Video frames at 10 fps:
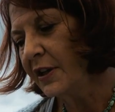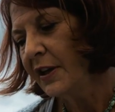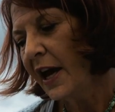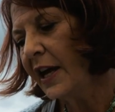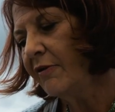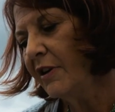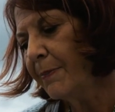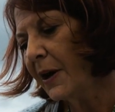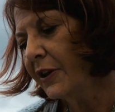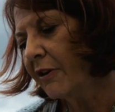Henry,
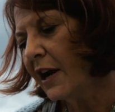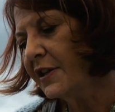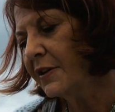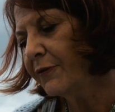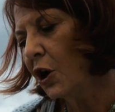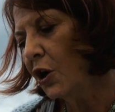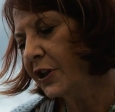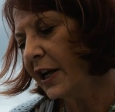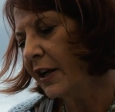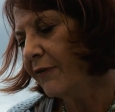by the grace of
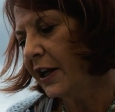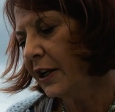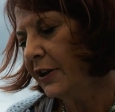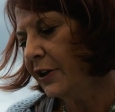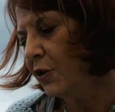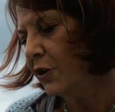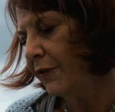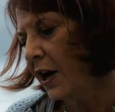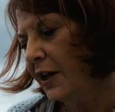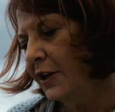God, King of England, Lord
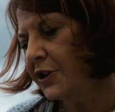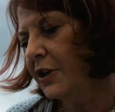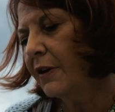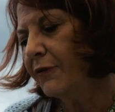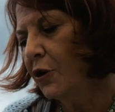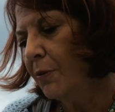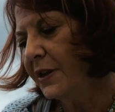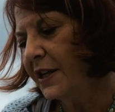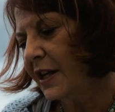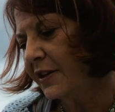of Ireland, Duke of
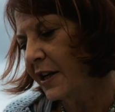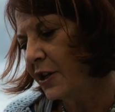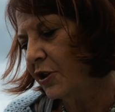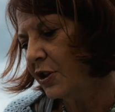Normandy, etc.,